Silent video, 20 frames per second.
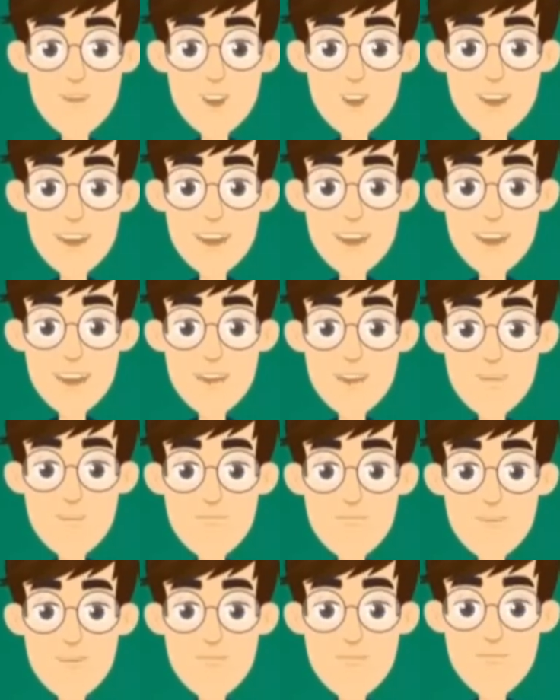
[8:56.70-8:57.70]
If your
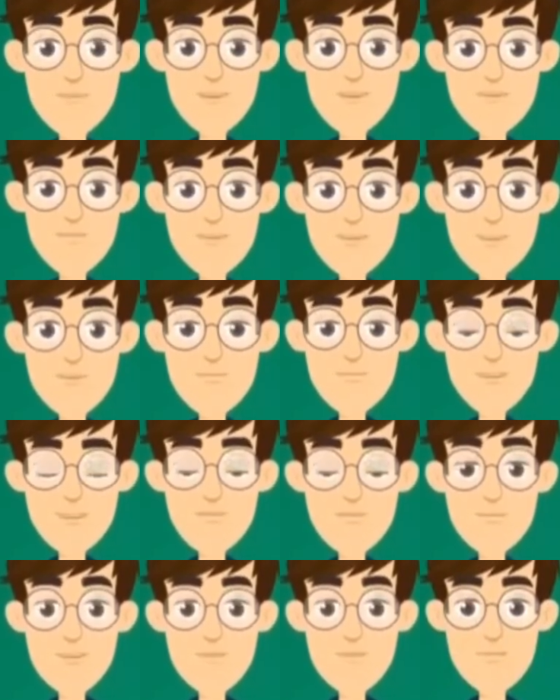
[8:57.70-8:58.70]
answer
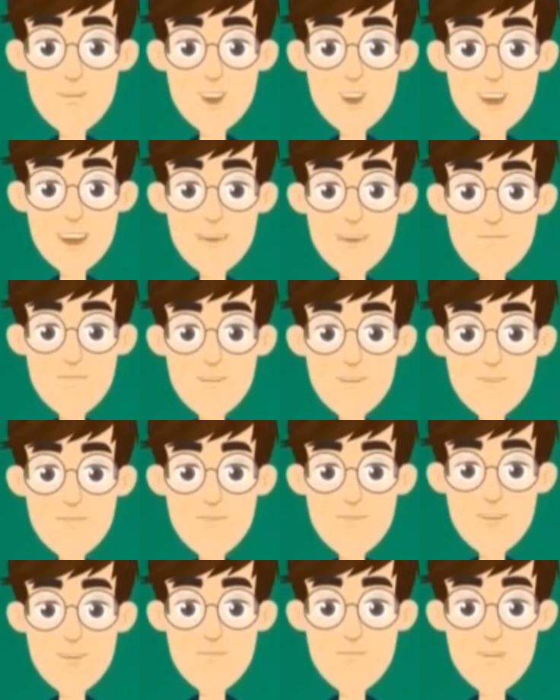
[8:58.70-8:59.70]
is
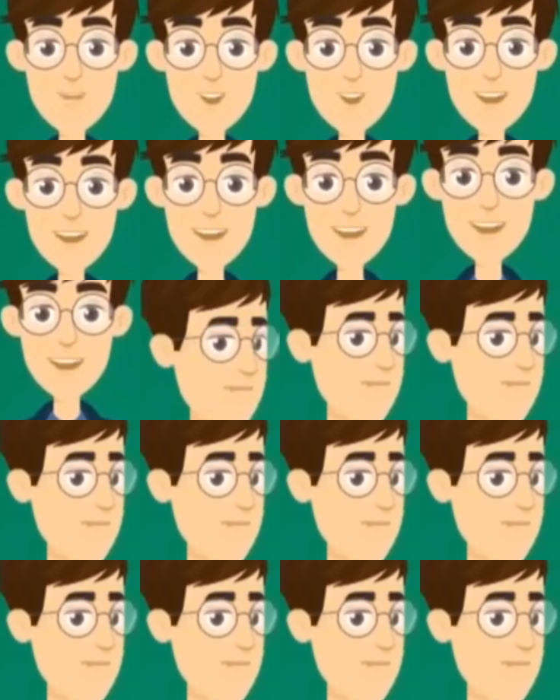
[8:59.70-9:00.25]
evaporation,